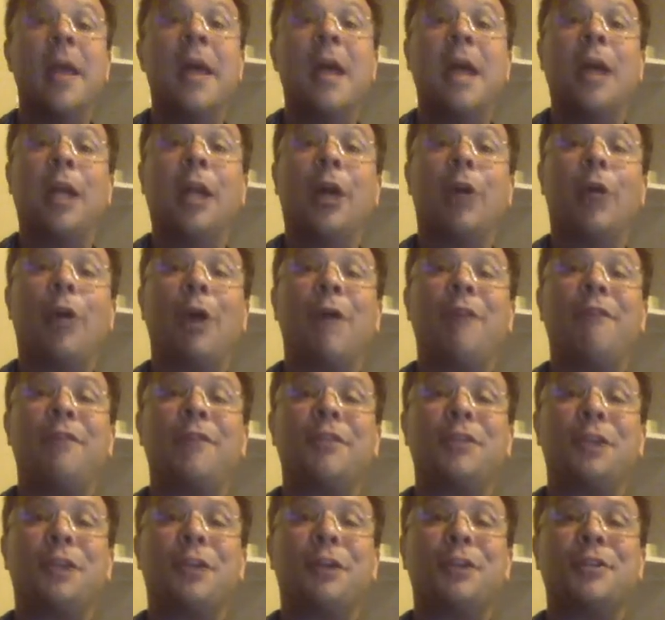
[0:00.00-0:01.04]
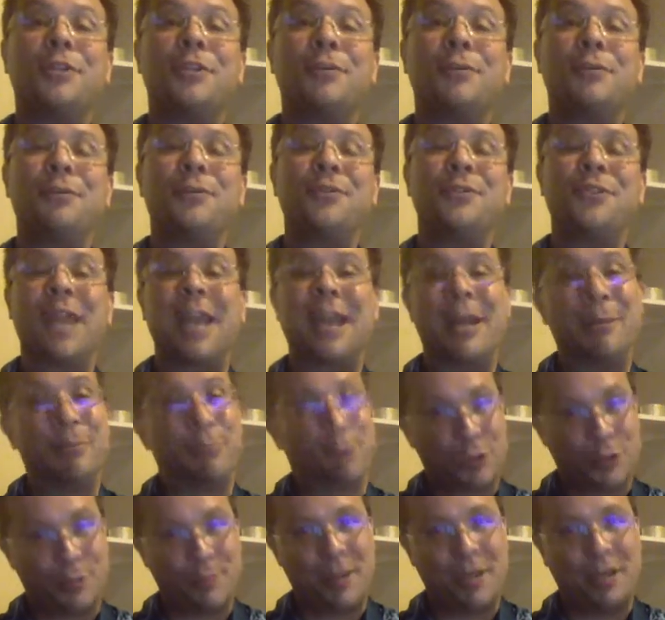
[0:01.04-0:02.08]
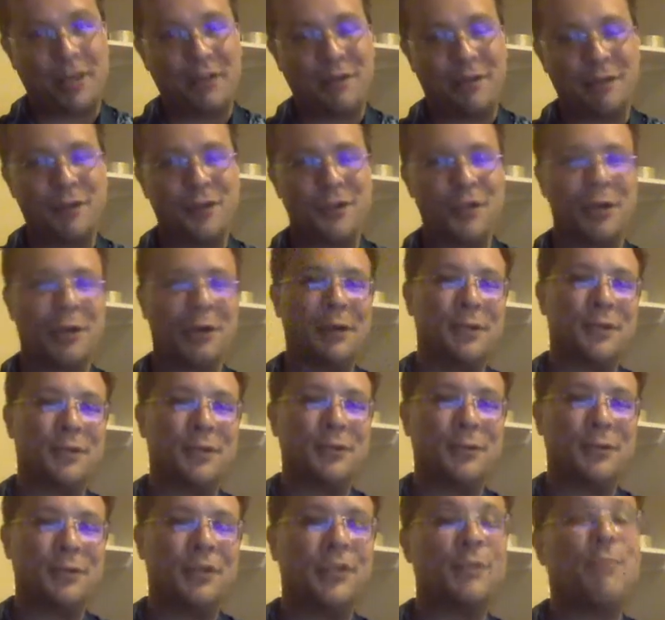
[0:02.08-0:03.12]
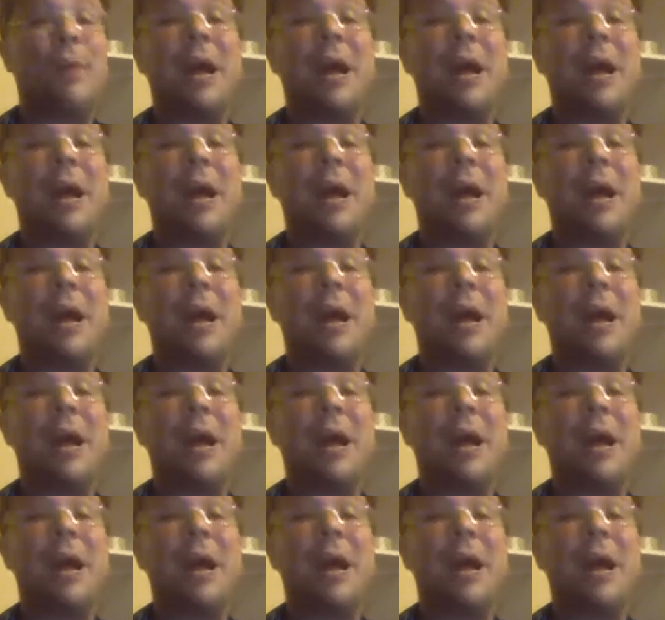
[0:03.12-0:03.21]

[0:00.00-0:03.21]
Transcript: Hello, all visionary students and prospective visionary students.